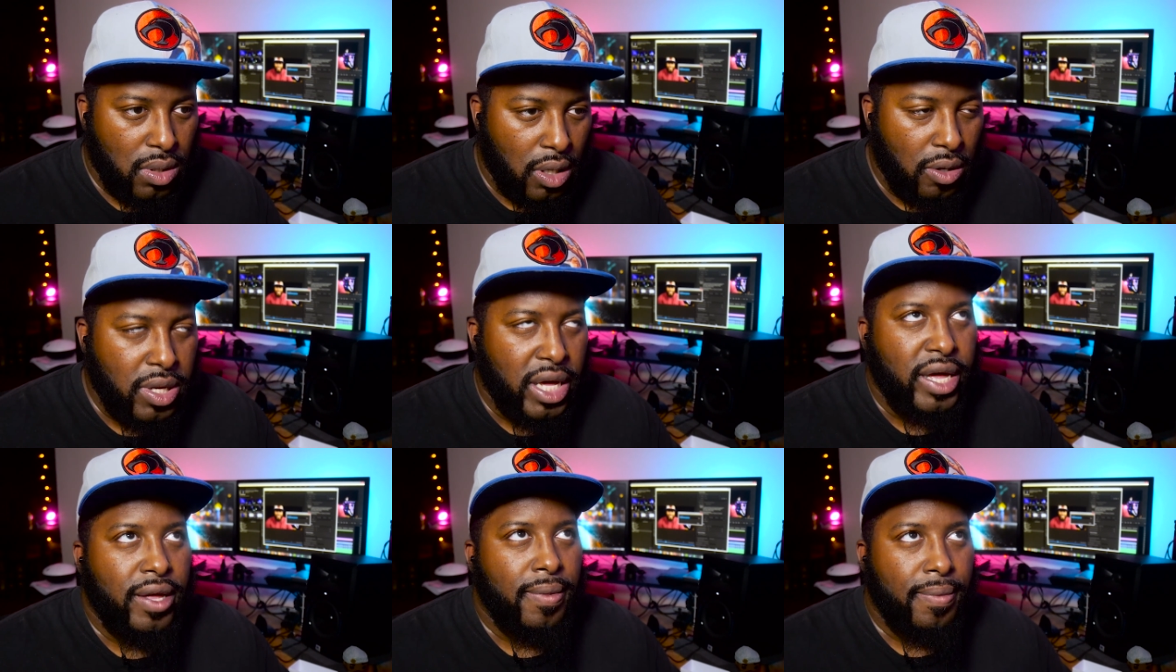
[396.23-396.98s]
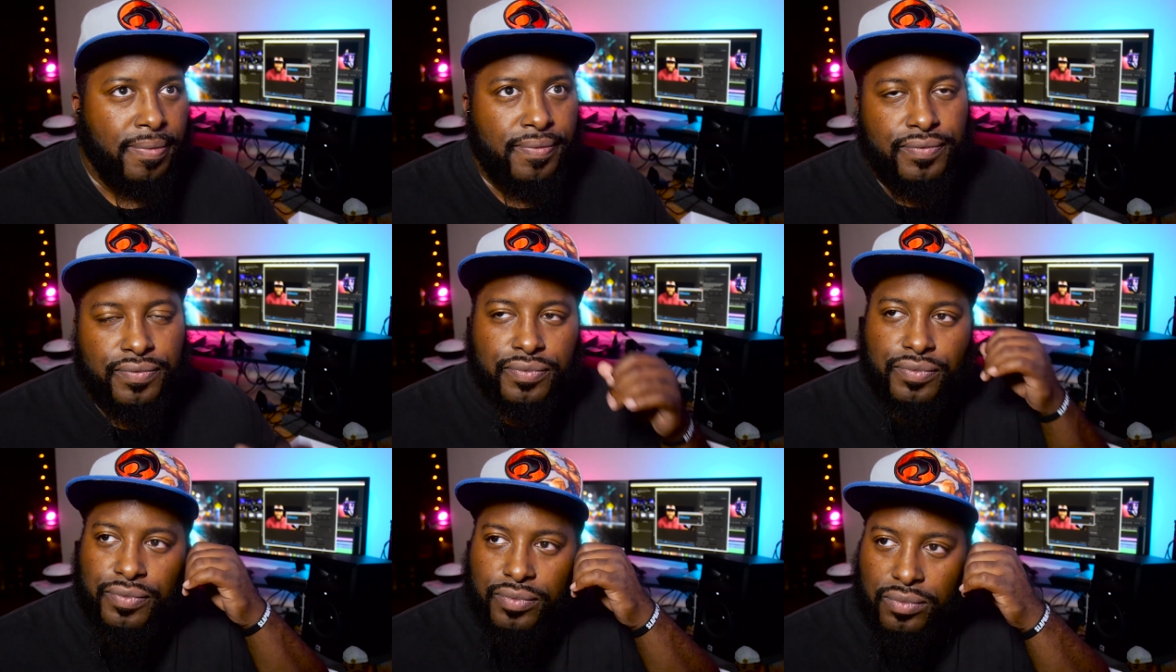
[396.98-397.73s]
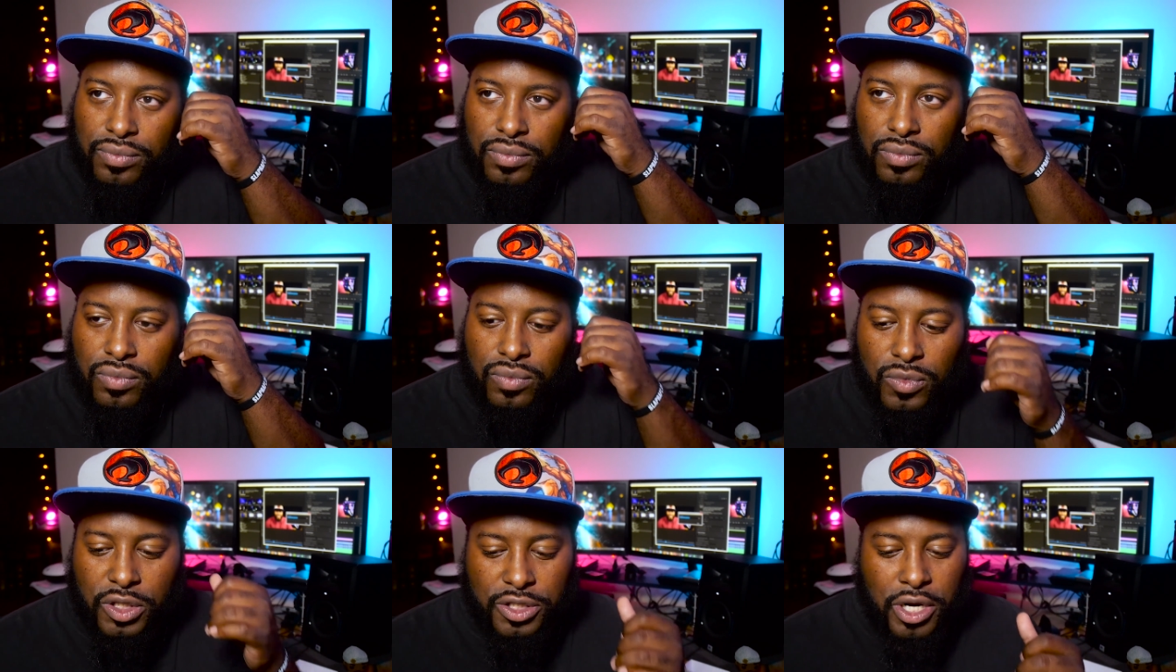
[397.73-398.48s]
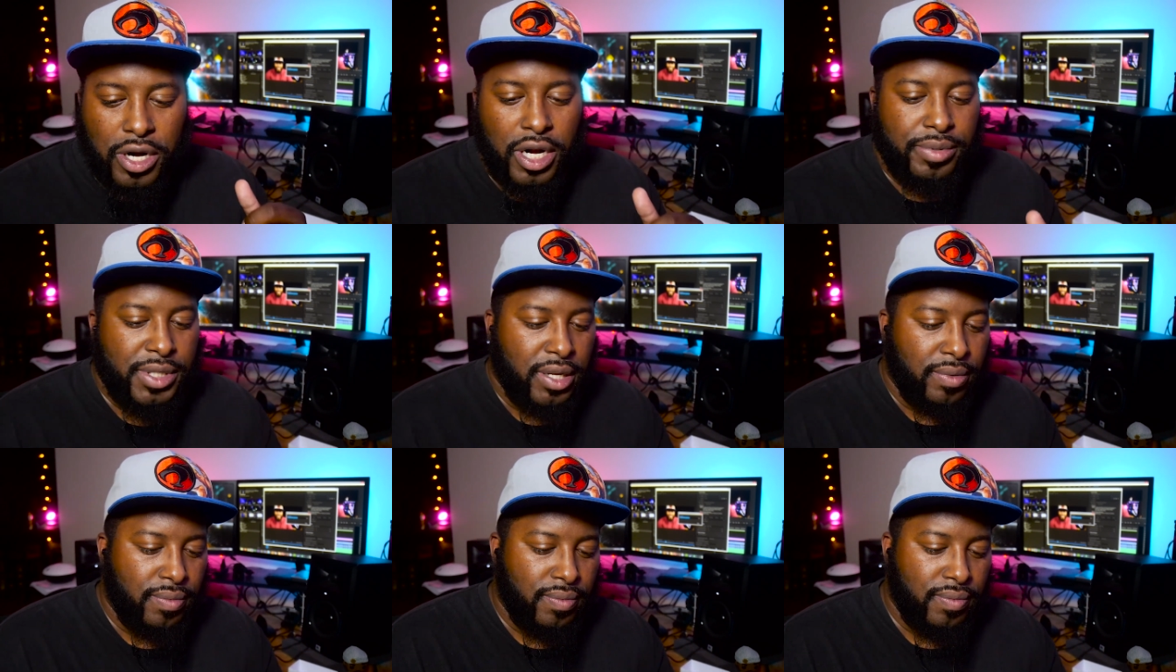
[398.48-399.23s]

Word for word: Okay. Let's turn it up some.